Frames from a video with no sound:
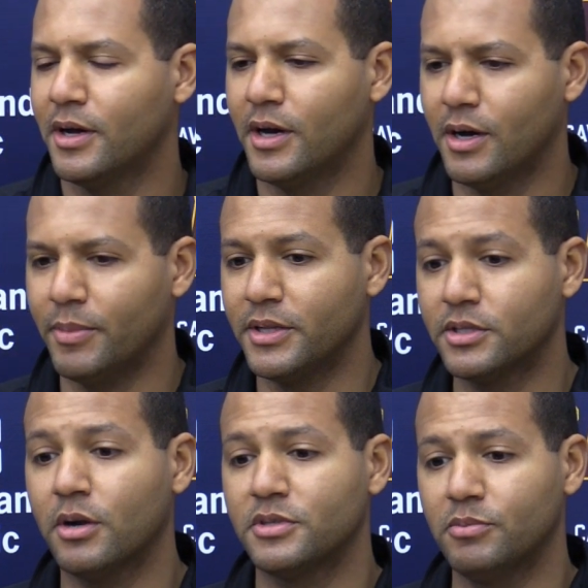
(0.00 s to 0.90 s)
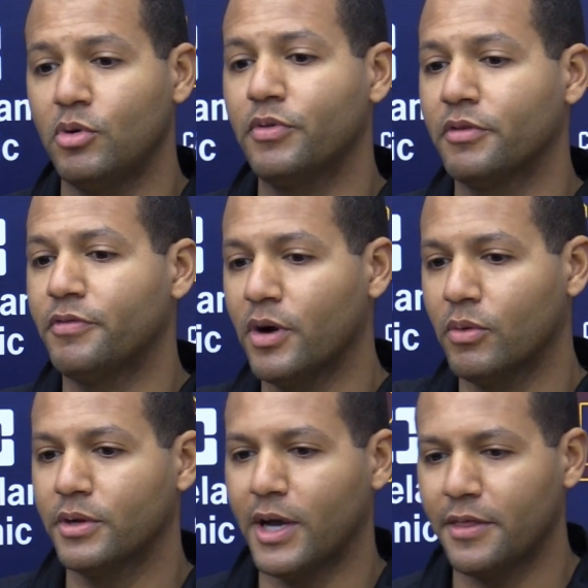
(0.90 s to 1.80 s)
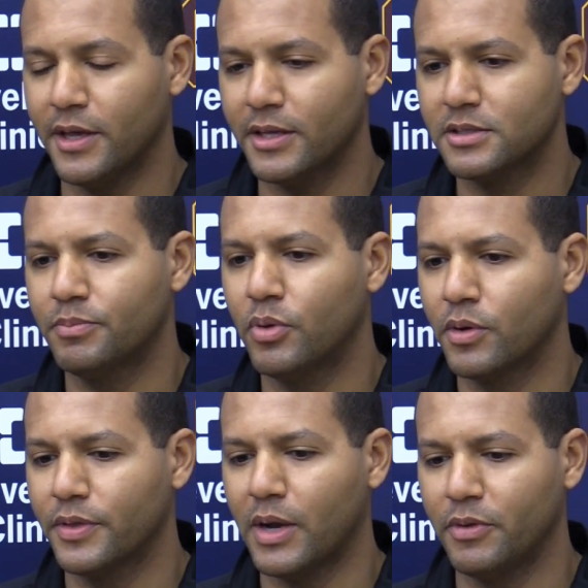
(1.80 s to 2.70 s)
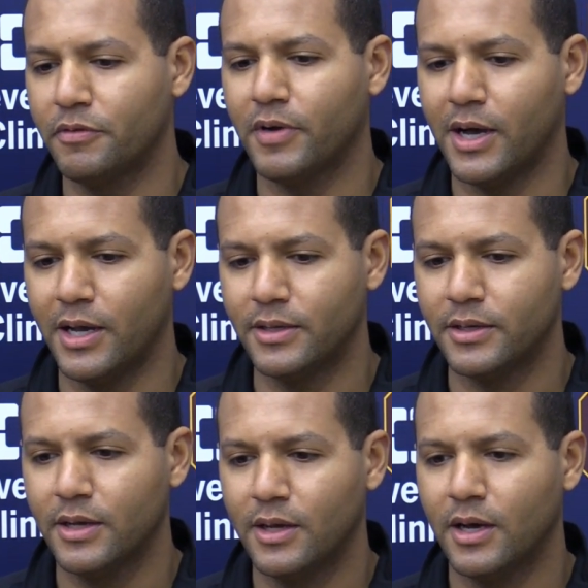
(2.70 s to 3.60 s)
In terms of moving forward, I think it's important that we find